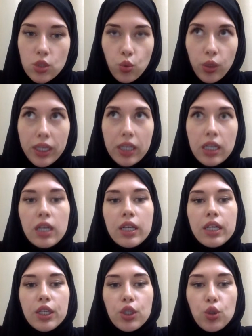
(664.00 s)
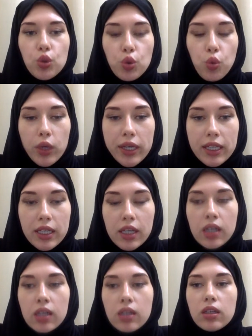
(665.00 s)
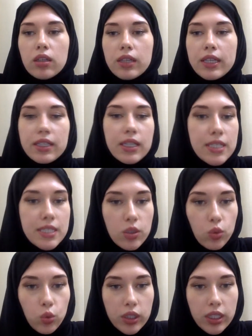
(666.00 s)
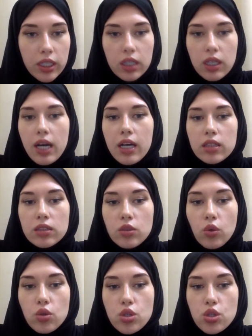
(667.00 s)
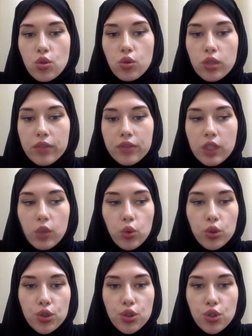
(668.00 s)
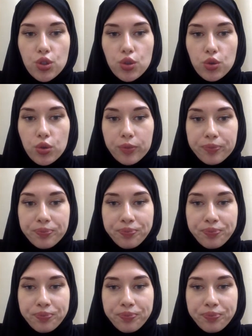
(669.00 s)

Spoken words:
way, in good way, in easy way, and also if they want to